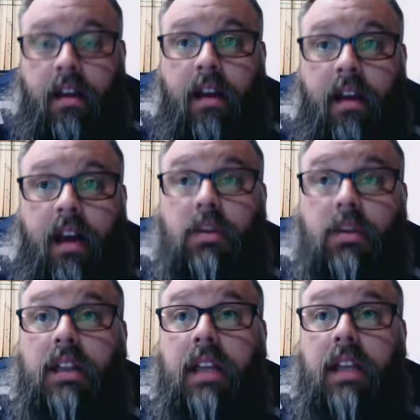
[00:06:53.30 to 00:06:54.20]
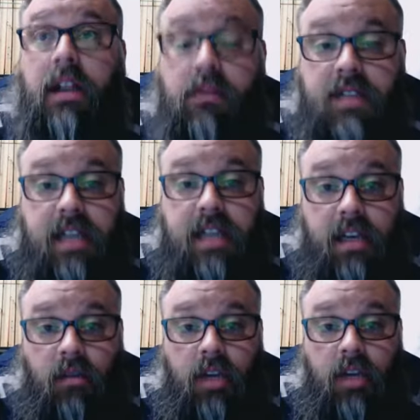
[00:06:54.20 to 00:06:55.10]
I would love to hear
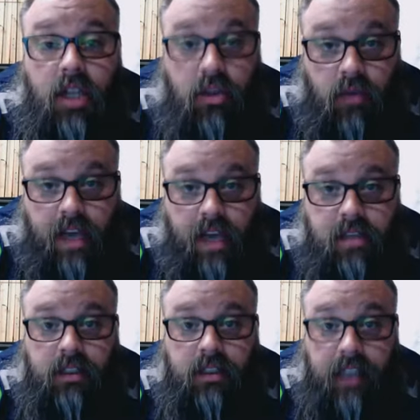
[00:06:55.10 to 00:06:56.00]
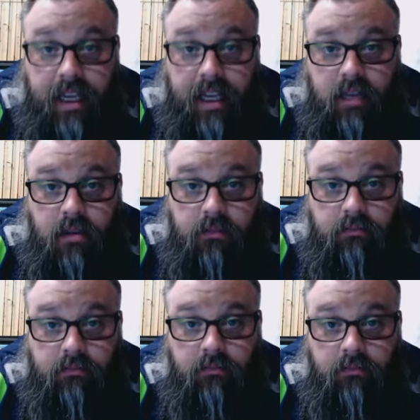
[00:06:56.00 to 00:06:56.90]
what you guys would like
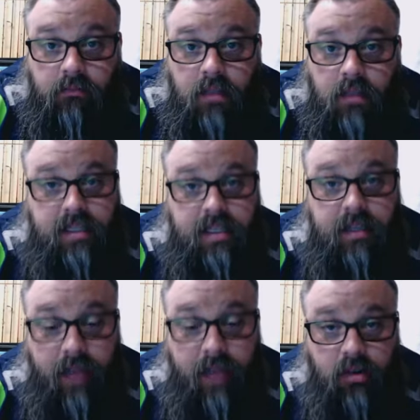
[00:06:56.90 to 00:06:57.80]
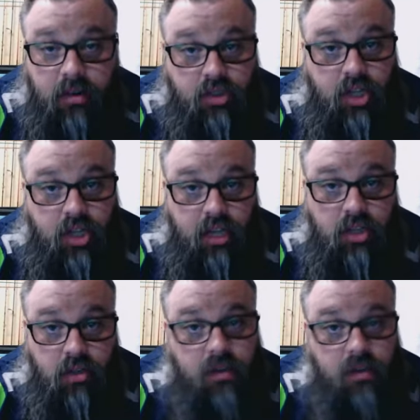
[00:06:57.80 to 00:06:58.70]
to see the powers change to,
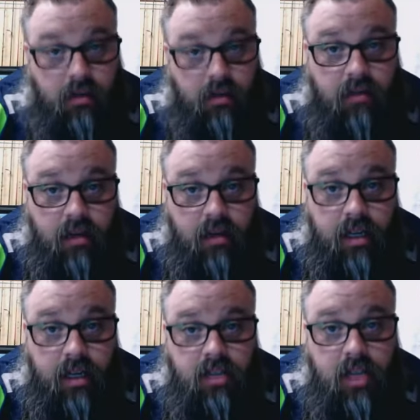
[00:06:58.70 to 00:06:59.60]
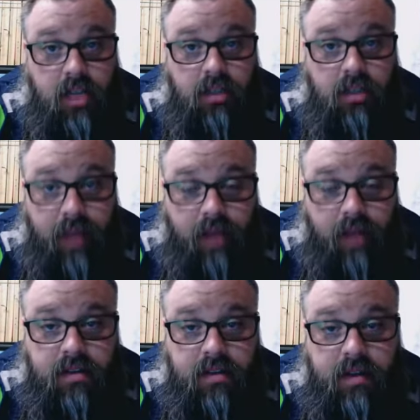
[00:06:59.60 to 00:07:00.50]
because I'm going to be going in and changing the
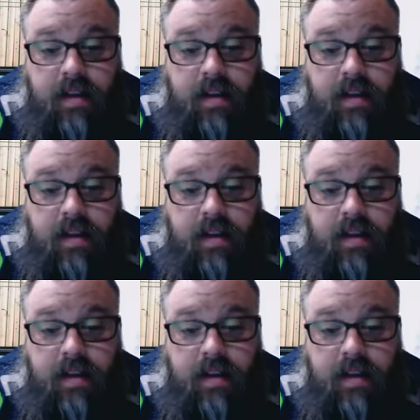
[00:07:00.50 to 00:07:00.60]
powers.